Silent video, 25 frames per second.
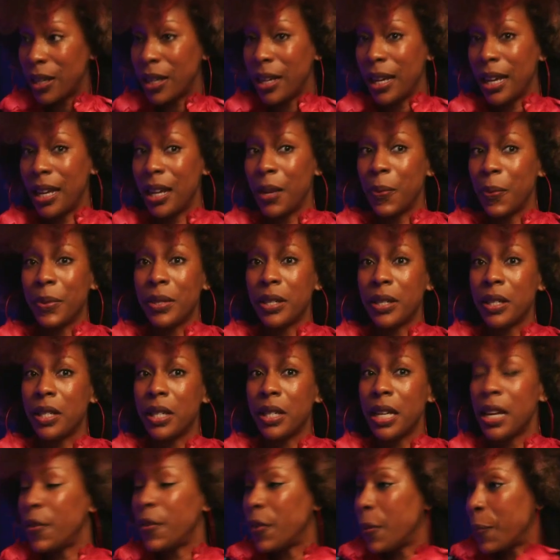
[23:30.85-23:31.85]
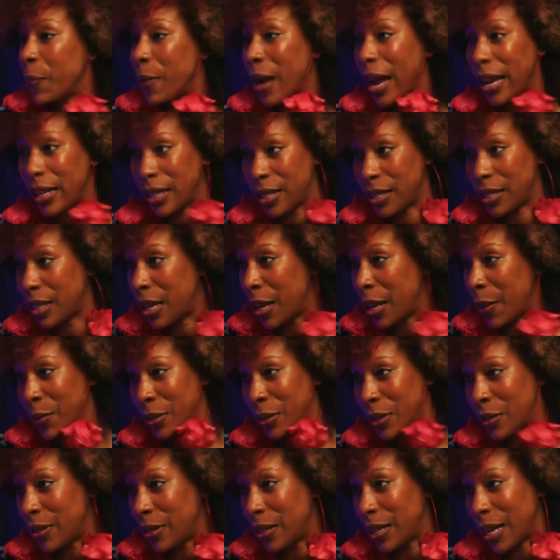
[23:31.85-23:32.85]
And it was a secret practice that I was
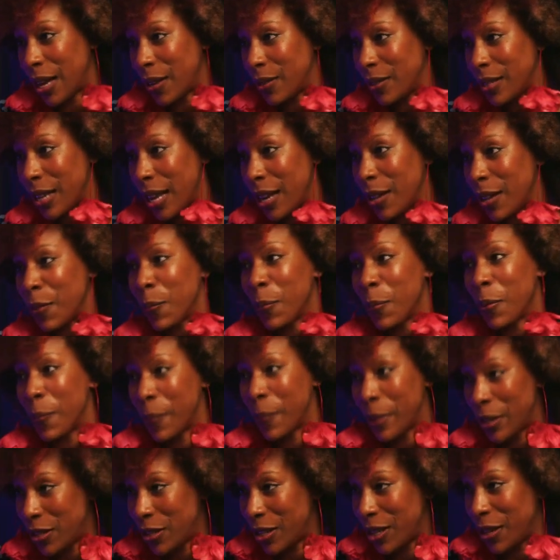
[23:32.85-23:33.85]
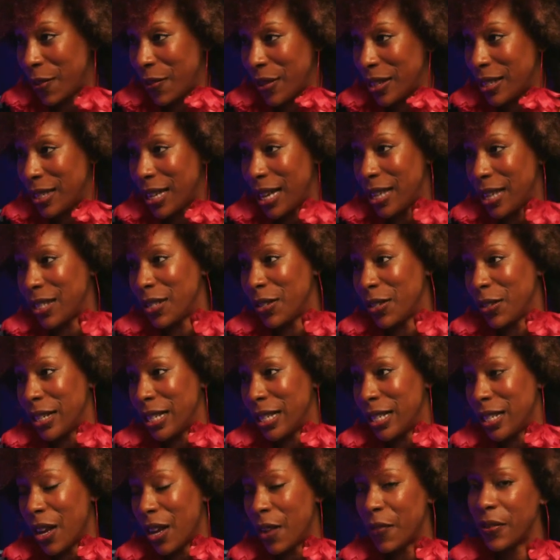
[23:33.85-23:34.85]
doing outside of the permission of the state's
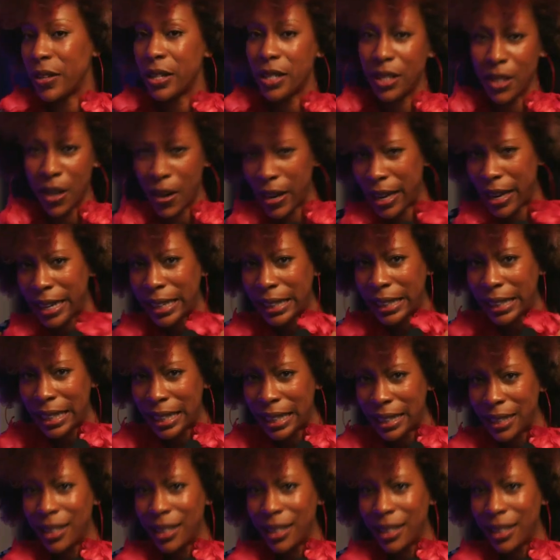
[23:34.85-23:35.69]
attorney's office. Sorry, Glenn.